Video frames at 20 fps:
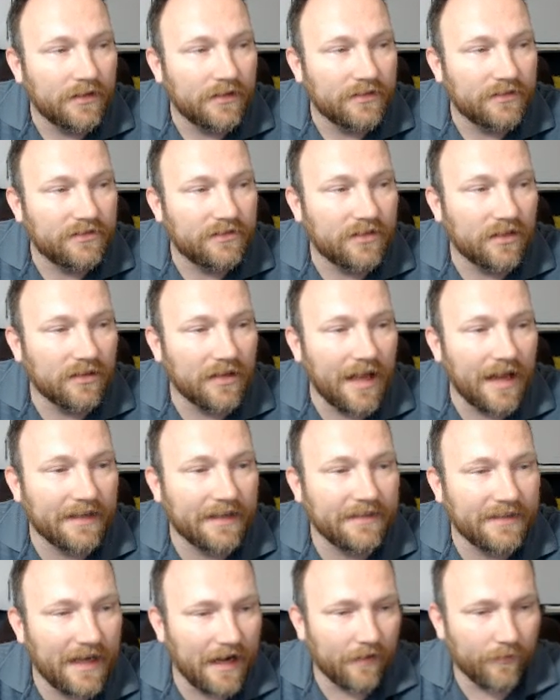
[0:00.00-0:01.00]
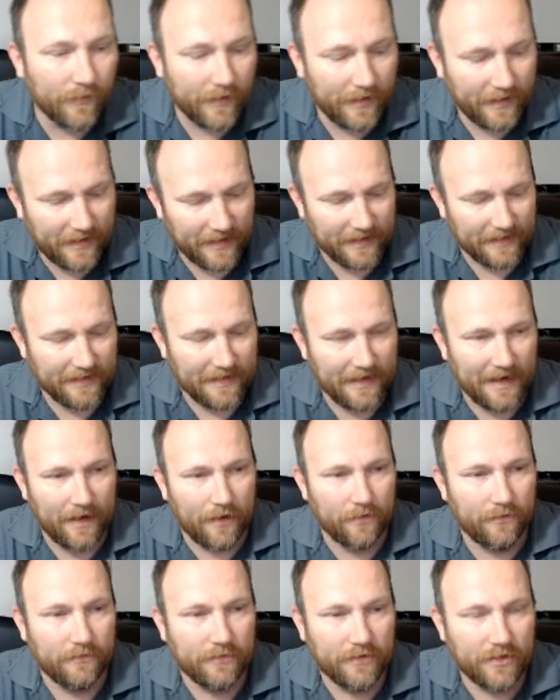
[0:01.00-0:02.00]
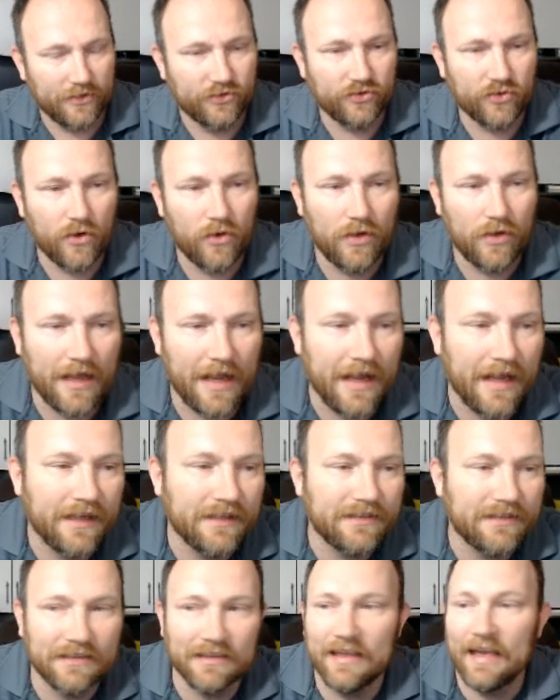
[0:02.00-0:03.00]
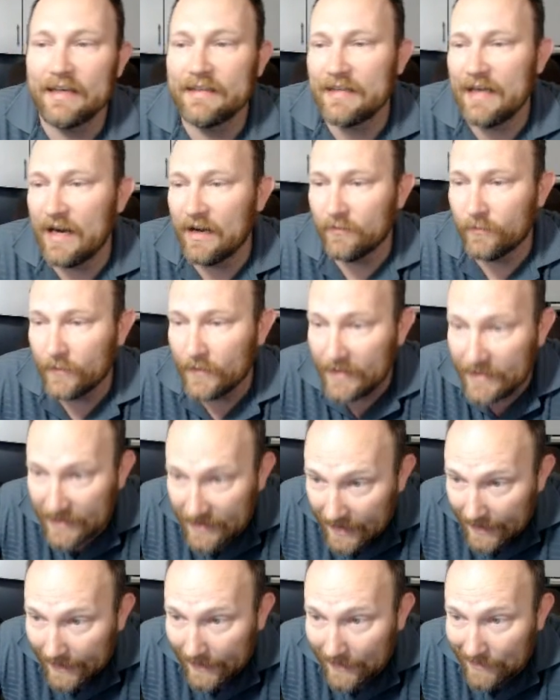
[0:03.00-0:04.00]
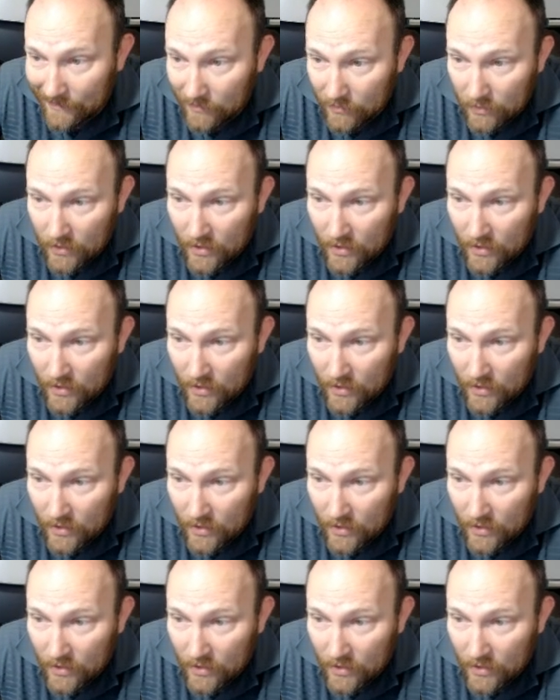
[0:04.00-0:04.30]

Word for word: select everything now, Control A, select everything,